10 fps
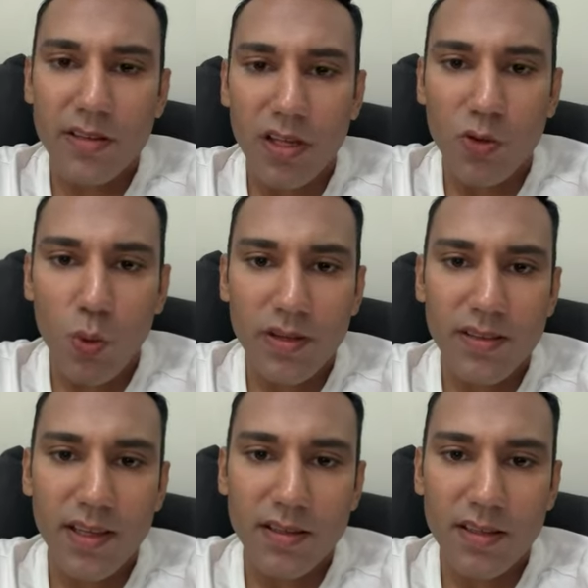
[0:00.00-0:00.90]
that you
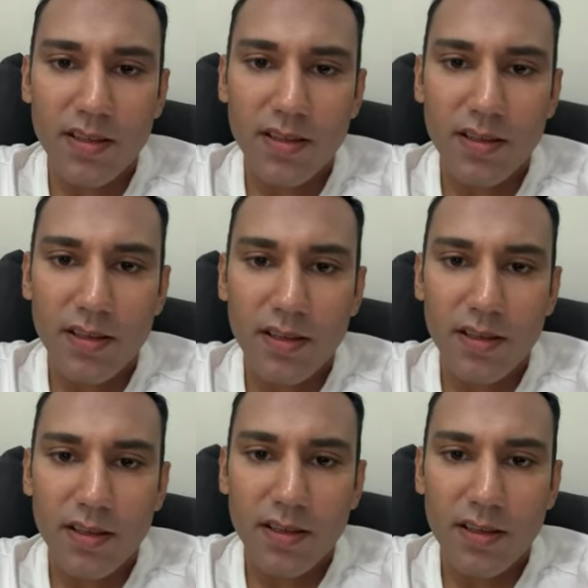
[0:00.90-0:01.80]
wanted.
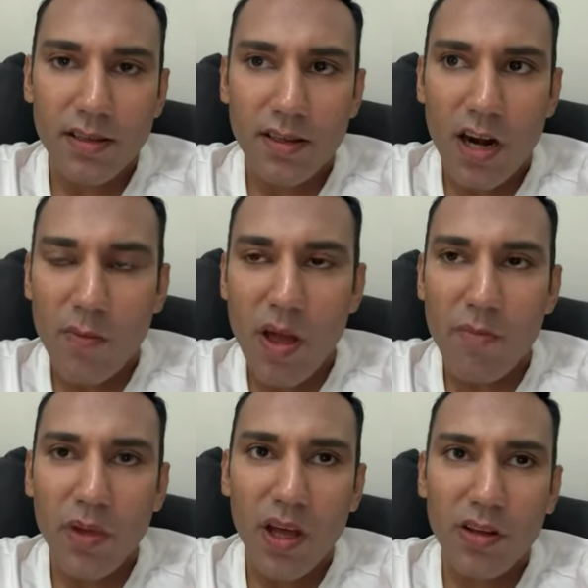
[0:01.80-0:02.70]
I
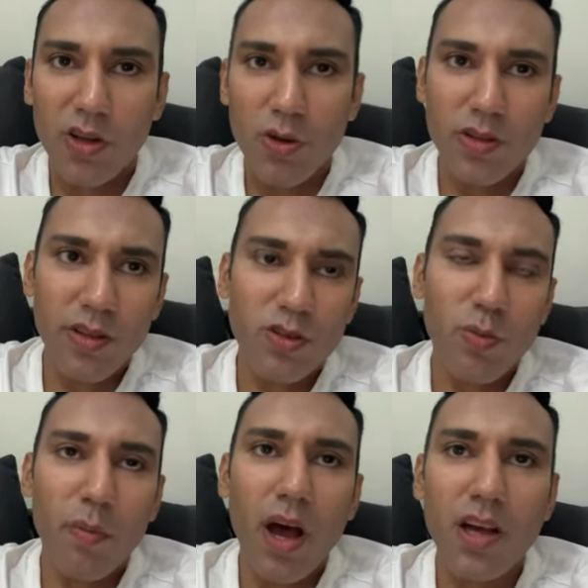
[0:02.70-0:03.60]
remember I'd go to the
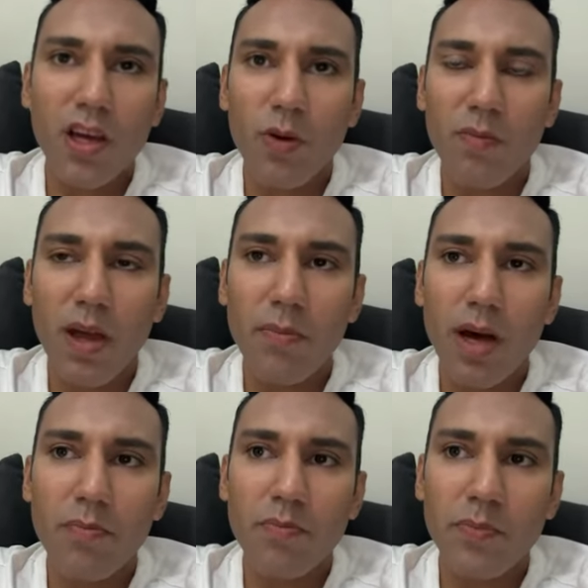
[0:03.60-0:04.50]
supermarket with my
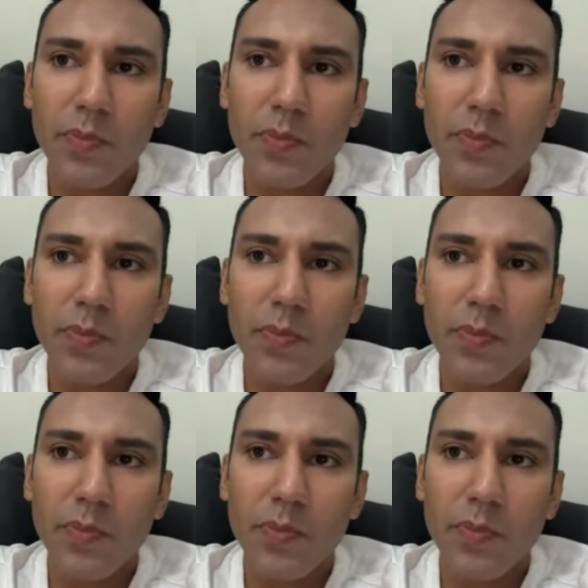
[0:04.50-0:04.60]
mum